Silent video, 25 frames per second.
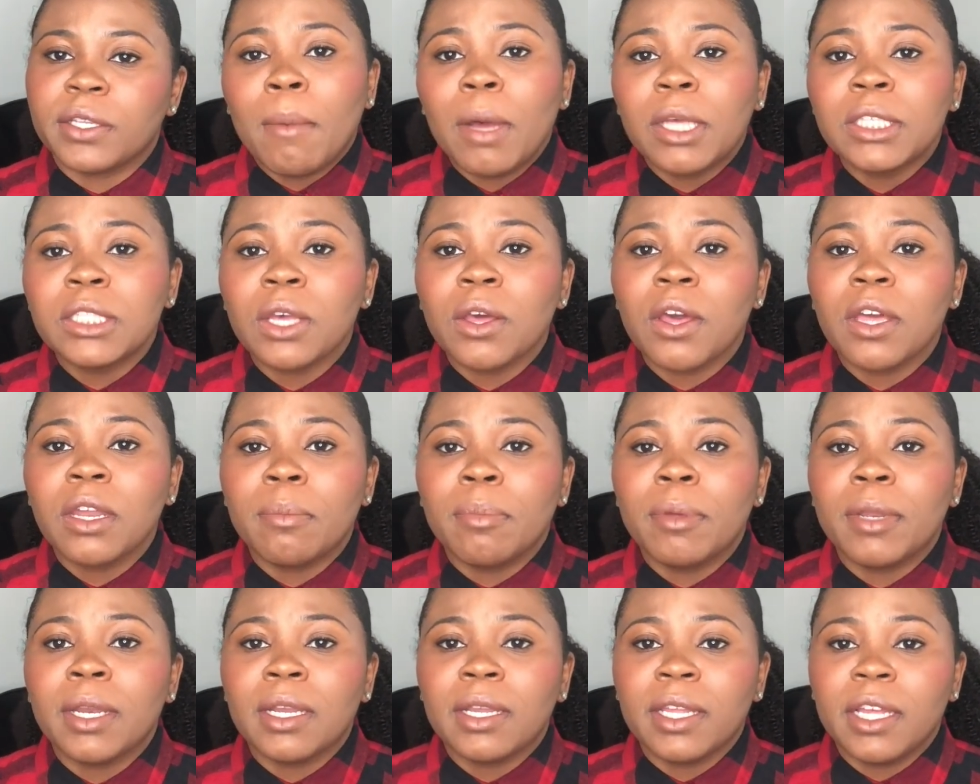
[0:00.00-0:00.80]
I'm also going to
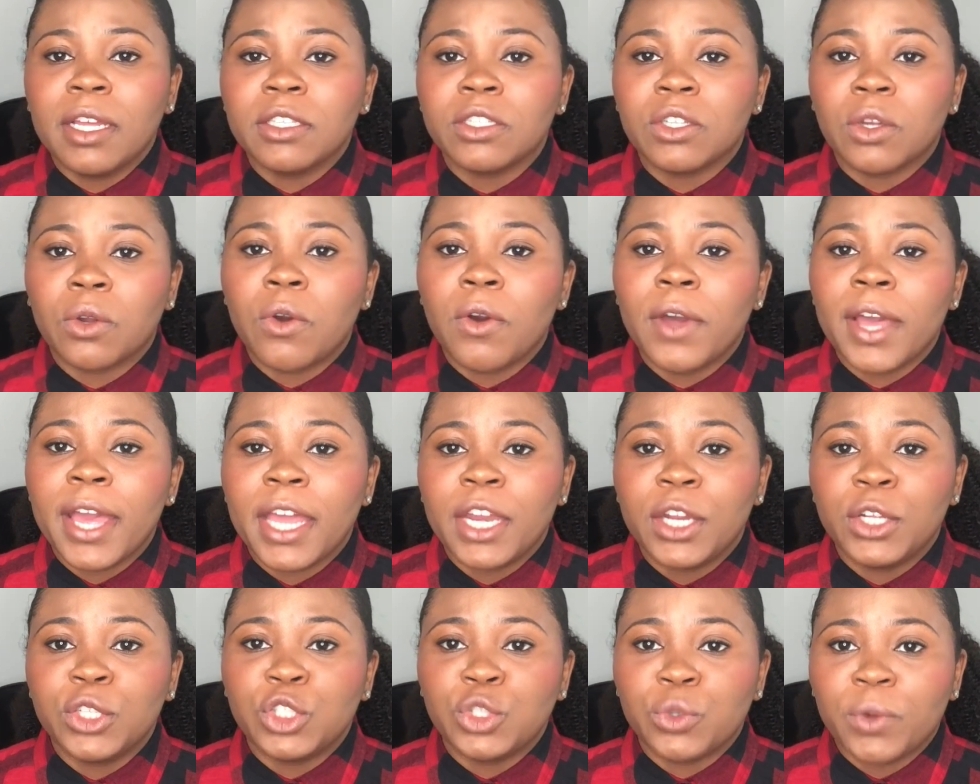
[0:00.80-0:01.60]
put a link, so go ahead
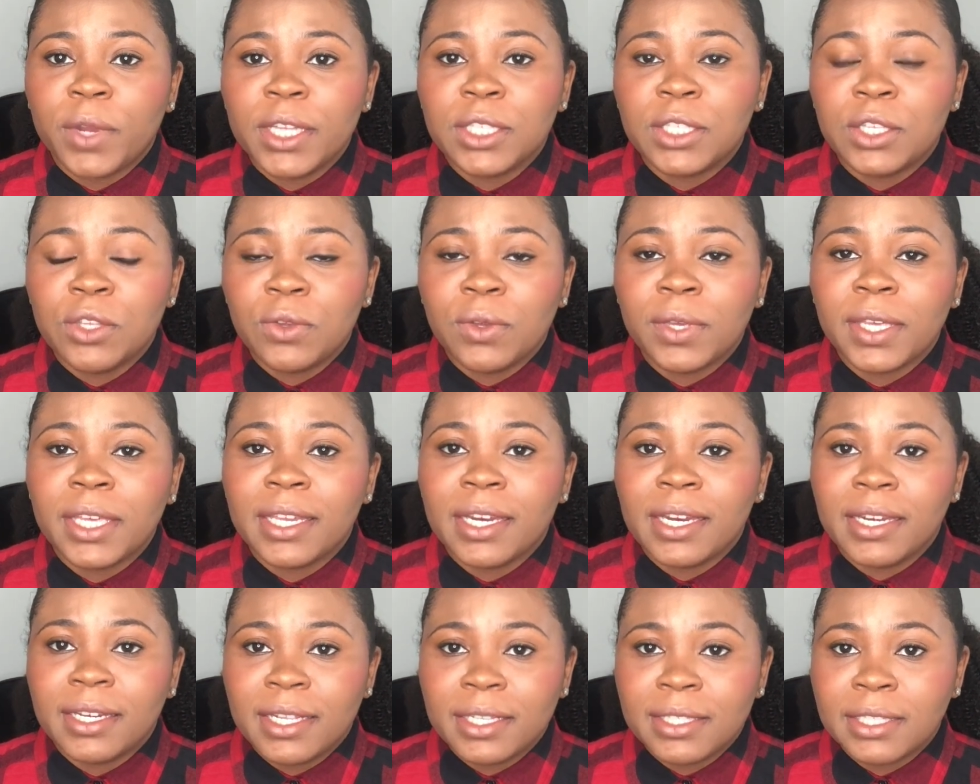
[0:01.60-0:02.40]
and join so you can get
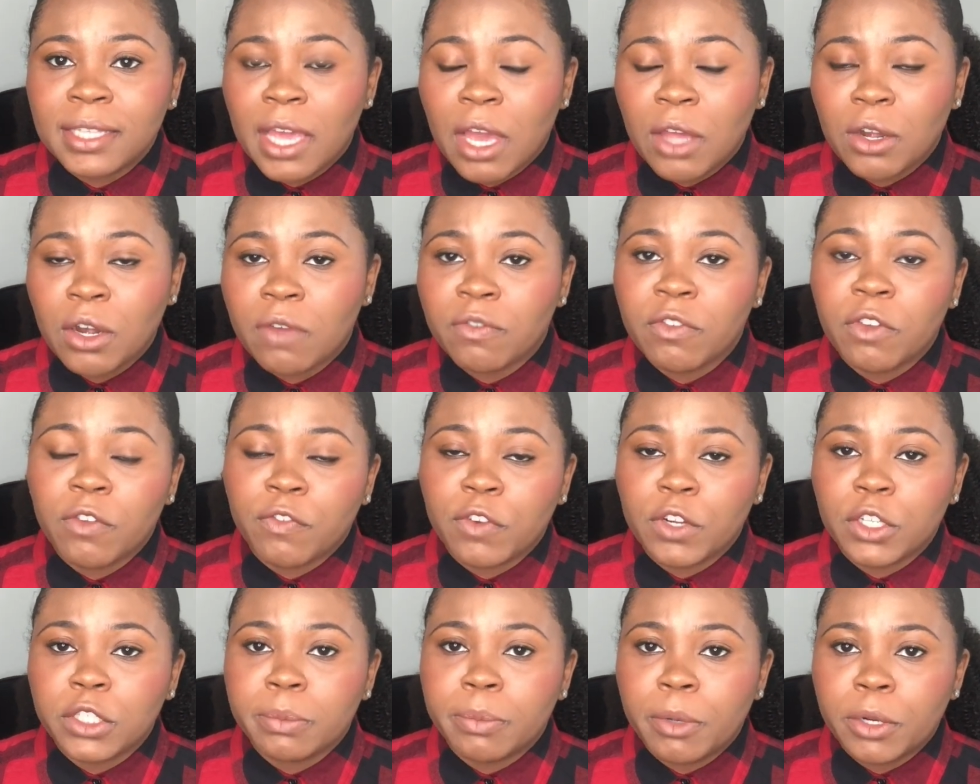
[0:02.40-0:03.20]
a discount off your
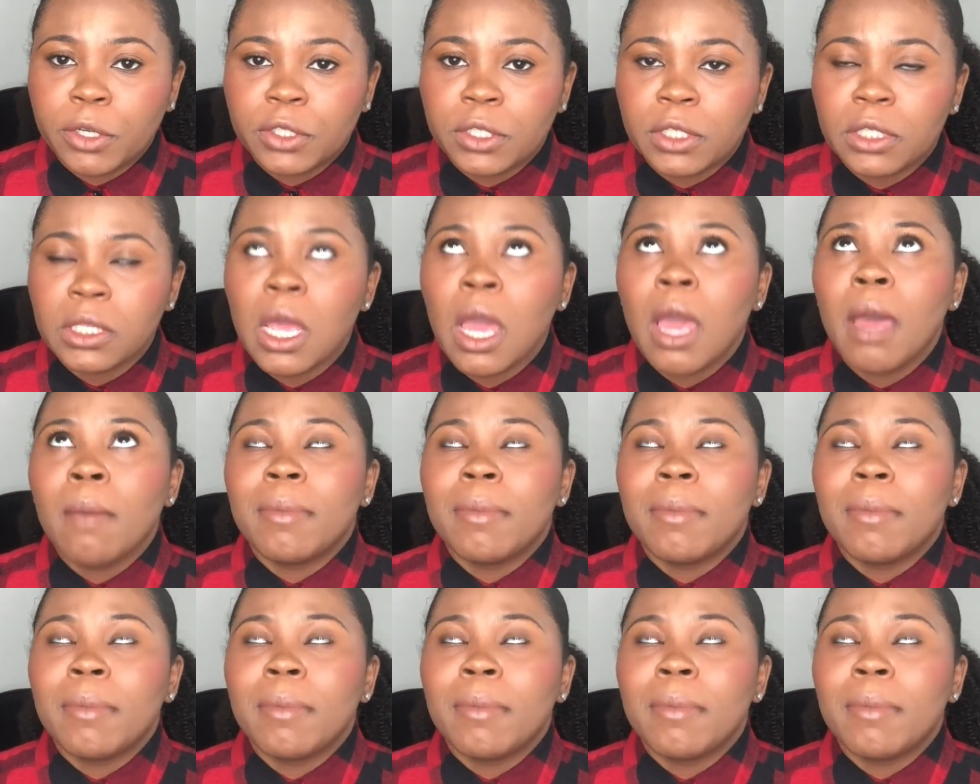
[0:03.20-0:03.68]
first purchase.